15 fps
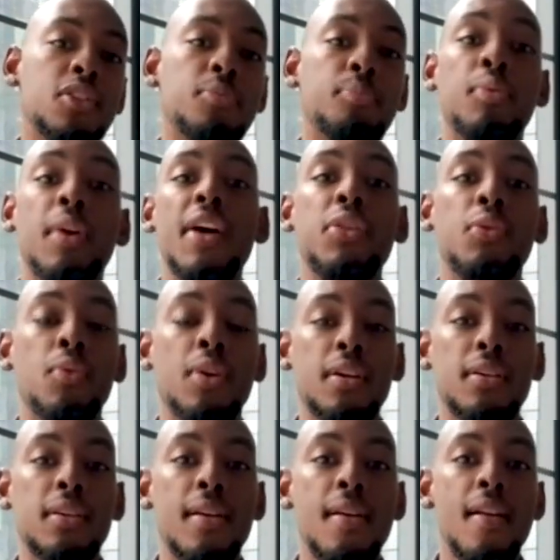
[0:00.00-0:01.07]
which is breath
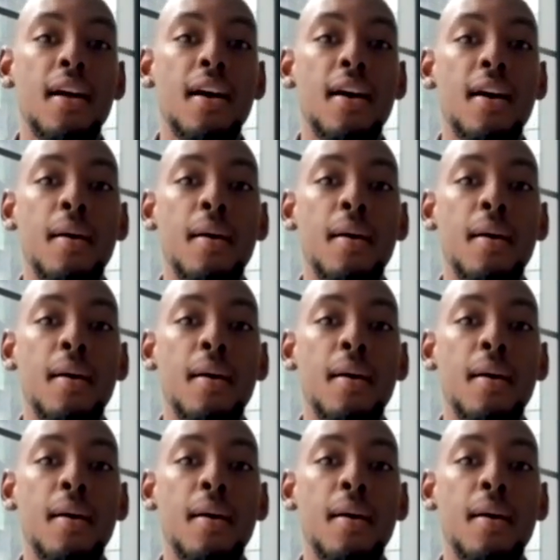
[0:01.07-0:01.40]
work,